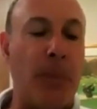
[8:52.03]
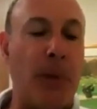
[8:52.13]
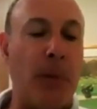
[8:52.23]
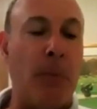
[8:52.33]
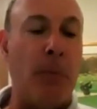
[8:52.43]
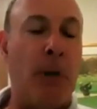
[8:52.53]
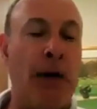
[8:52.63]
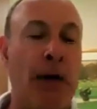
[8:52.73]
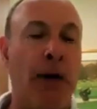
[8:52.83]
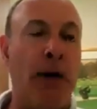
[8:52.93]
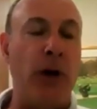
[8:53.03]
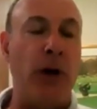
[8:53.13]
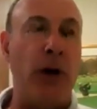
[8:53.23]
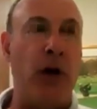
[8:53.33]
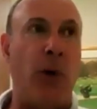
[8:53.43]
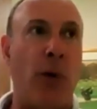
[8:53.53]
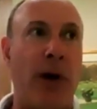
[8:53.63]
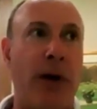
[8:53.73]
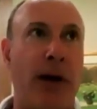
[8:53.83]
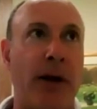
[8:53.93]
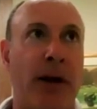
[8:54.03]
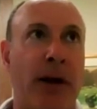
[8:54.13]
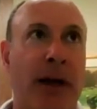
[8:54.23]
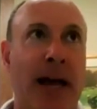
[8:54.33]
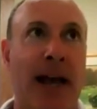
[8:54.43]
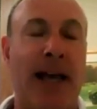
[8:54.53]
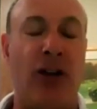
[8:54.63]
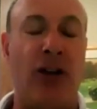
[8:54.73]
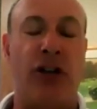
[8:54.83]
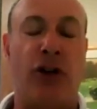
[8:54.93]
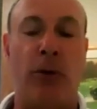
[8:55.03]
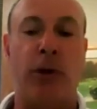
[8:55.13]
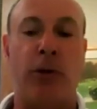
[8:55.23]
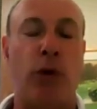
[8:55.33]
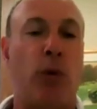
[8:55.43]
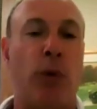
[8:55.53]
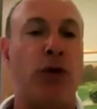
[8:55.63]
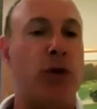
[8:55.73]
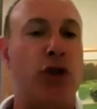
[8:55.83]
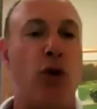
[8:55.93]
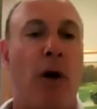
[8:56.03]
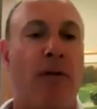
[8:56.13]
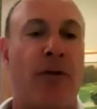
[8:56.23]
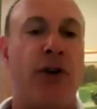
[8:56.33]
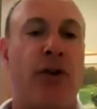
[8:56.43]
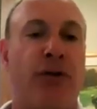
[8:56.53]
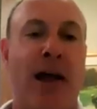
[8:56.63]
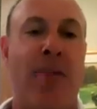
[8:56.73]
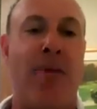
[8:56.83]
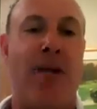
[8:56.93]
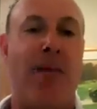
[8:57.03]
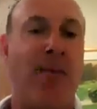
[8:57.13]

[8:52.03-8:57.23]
But, you know, again, I couch it in terms of which would you want for your family?